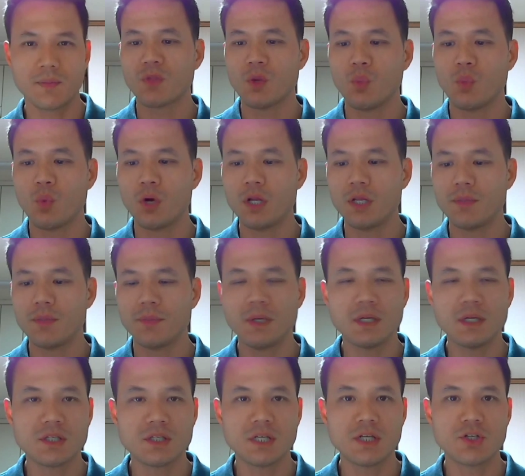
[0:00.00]
What it
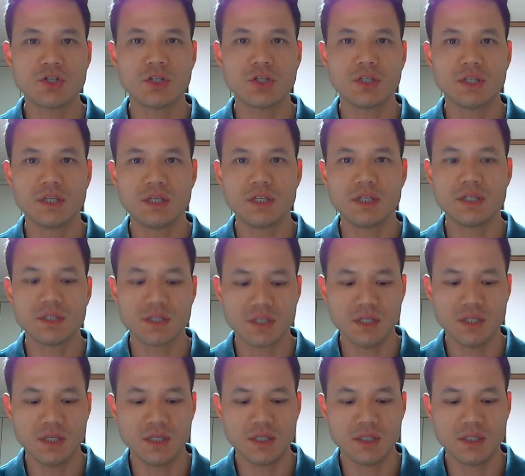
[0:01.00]
essentially is